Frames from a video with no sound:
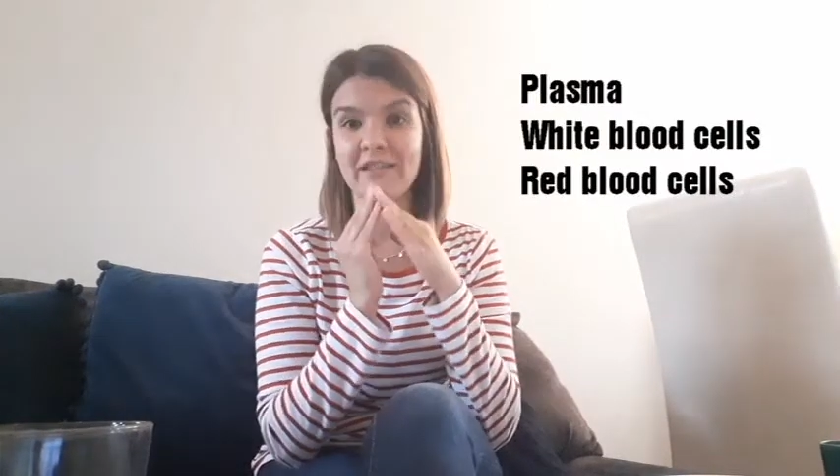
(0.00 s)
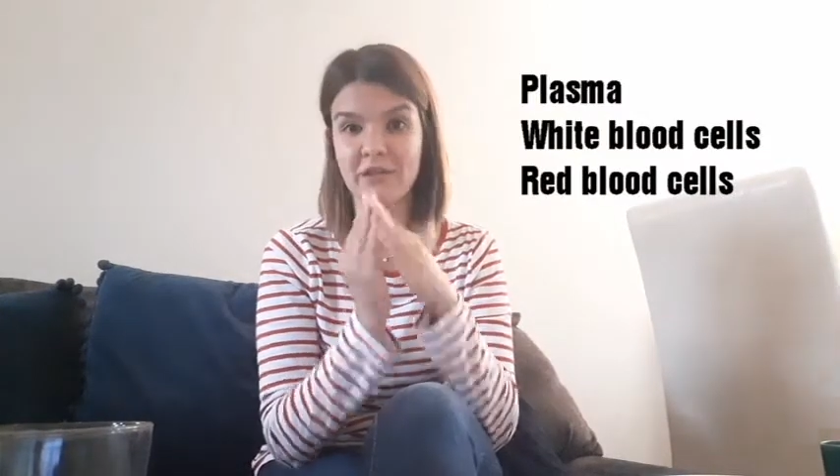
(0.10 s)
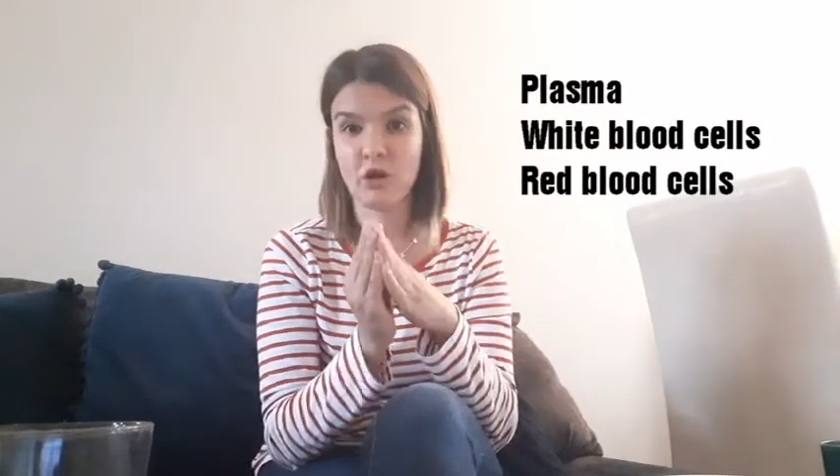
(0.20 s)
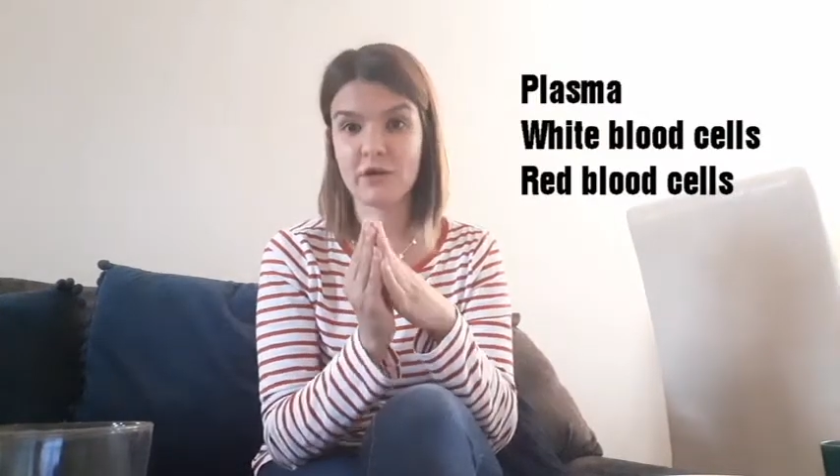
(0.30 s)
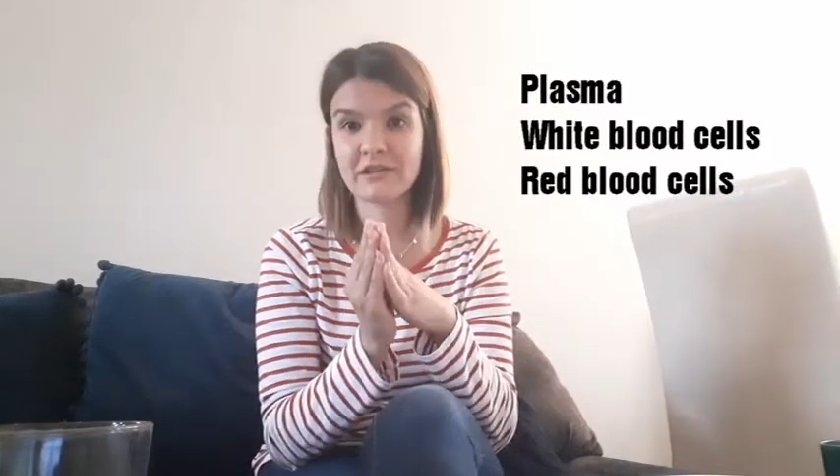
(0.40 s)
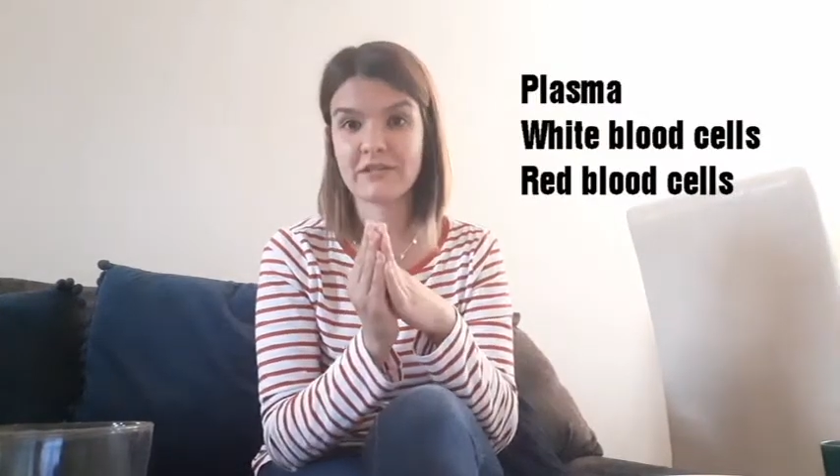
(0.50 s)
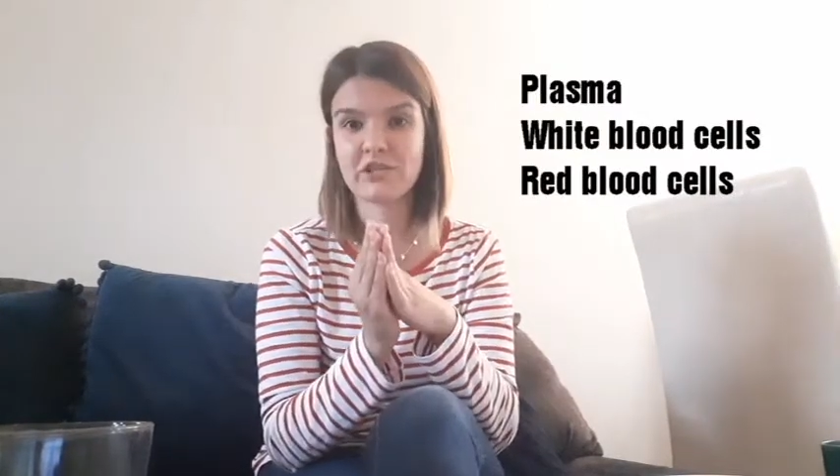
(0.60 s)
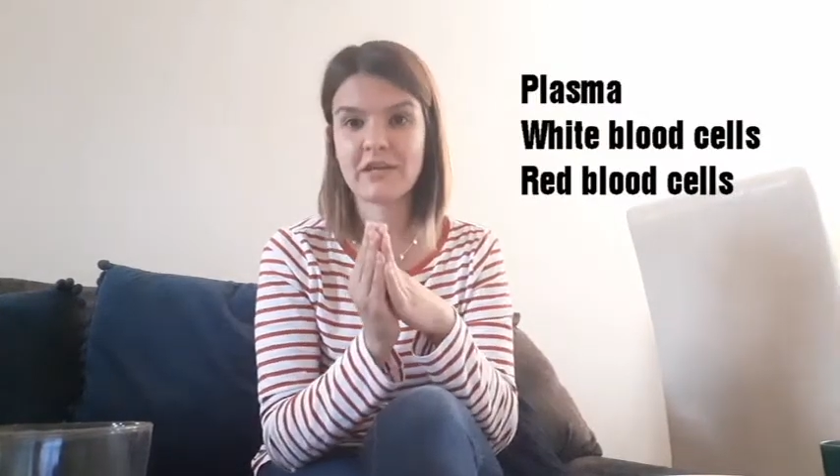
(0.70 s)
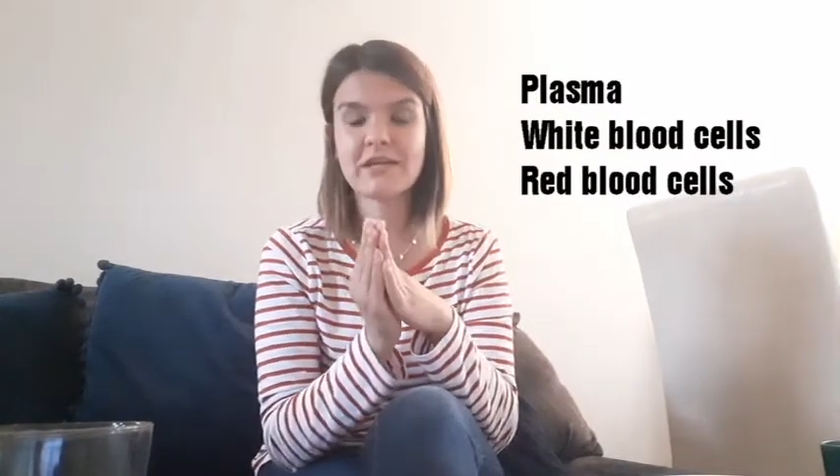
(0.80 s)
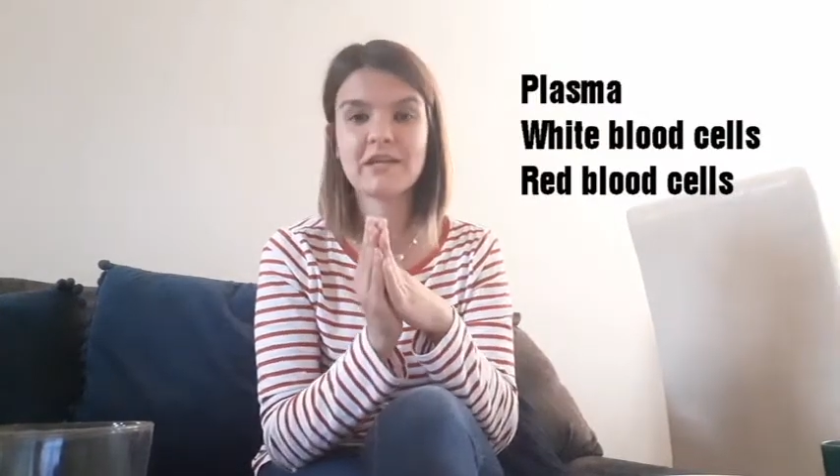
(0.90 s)
the
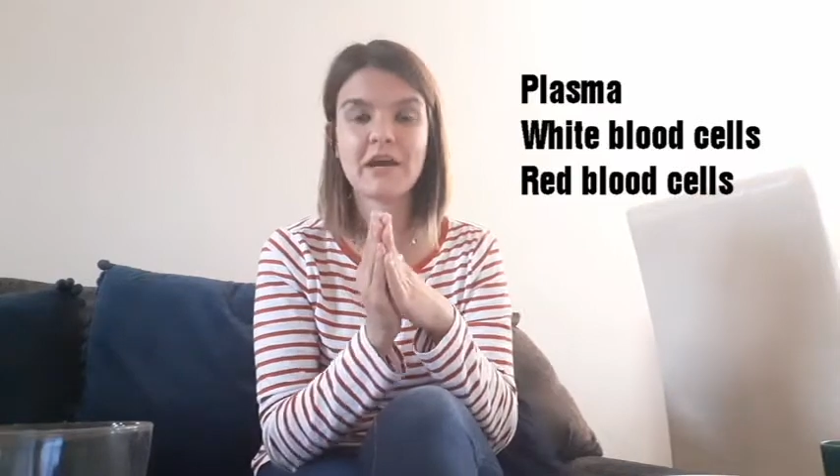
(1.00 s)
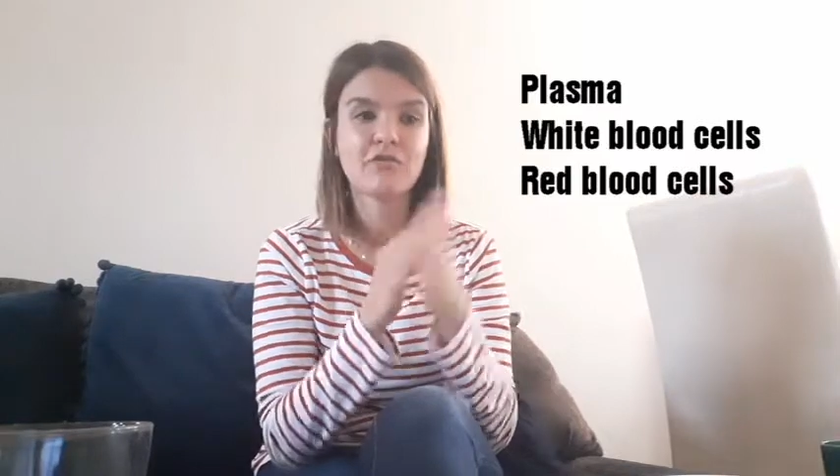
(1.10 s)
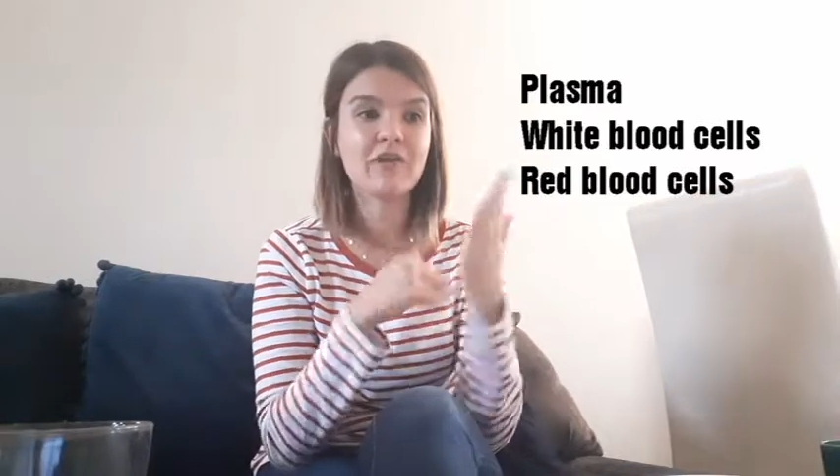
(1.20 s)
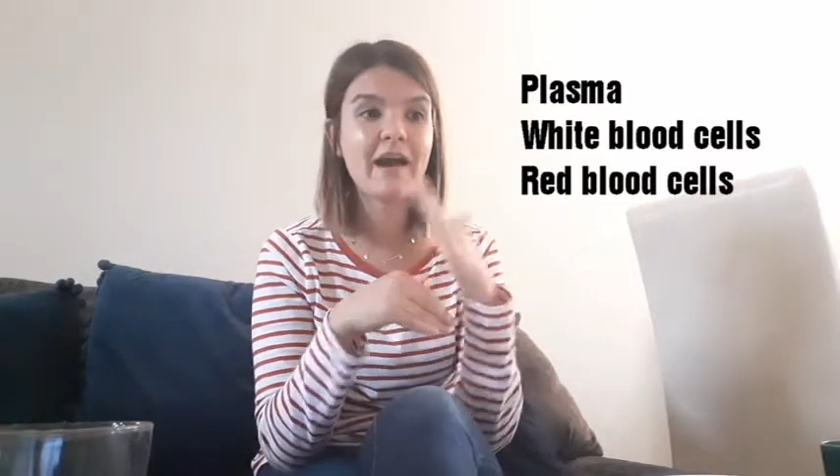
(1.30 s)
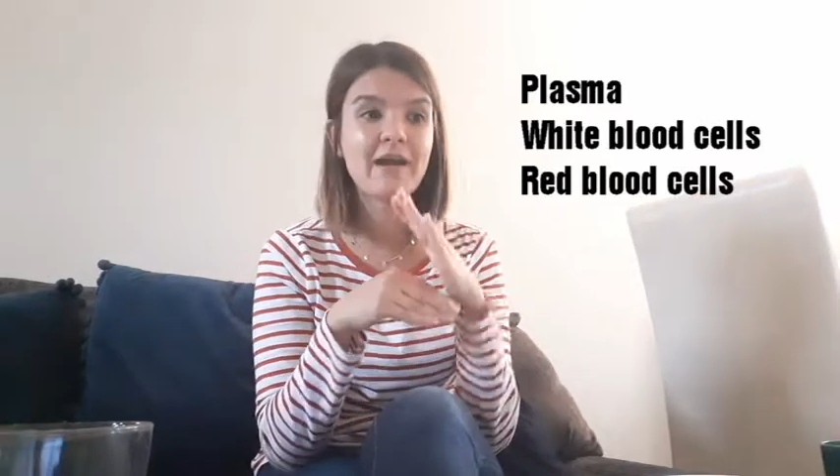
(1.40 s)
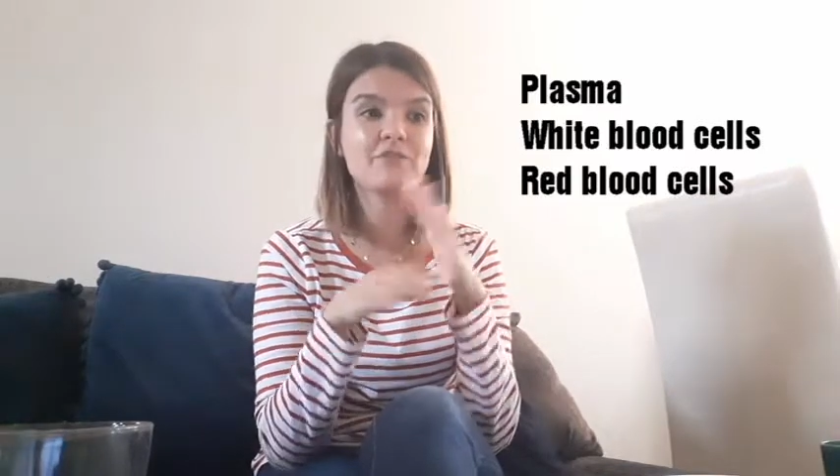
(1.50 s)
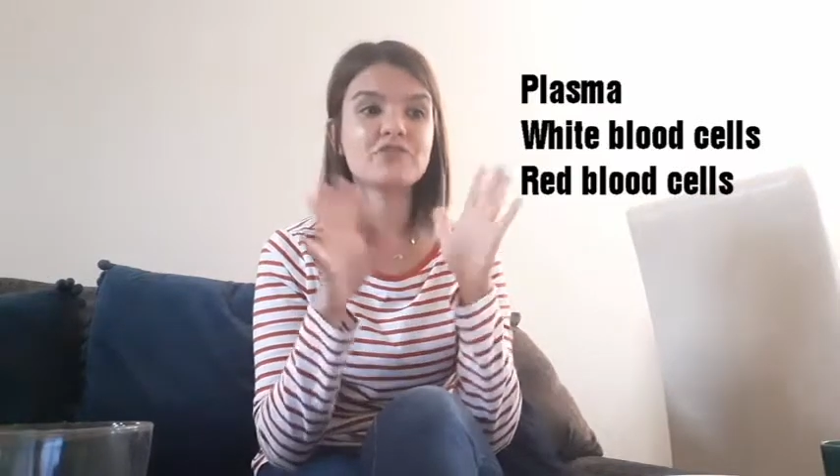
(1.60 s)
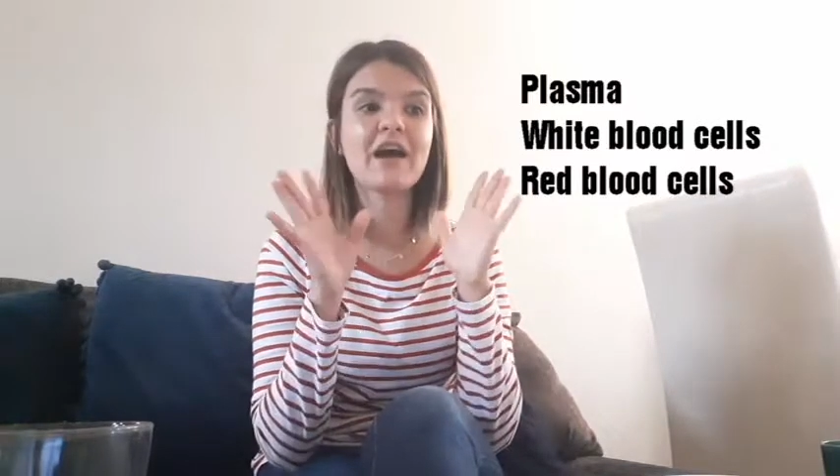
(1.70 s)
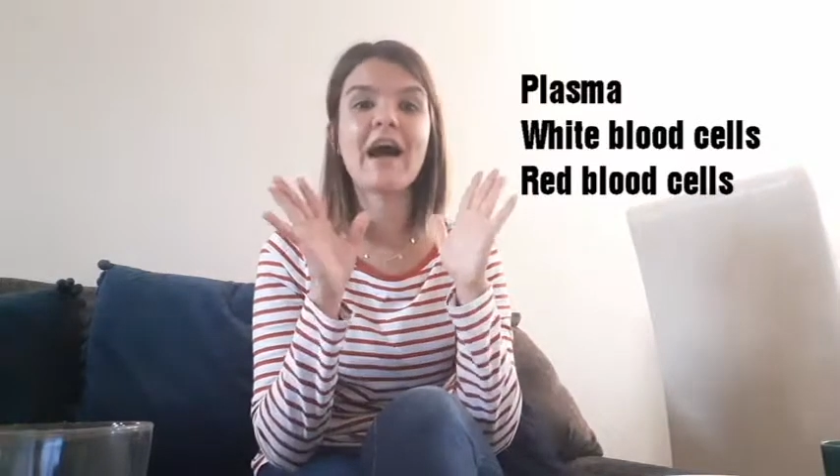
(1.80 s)
oxygen around,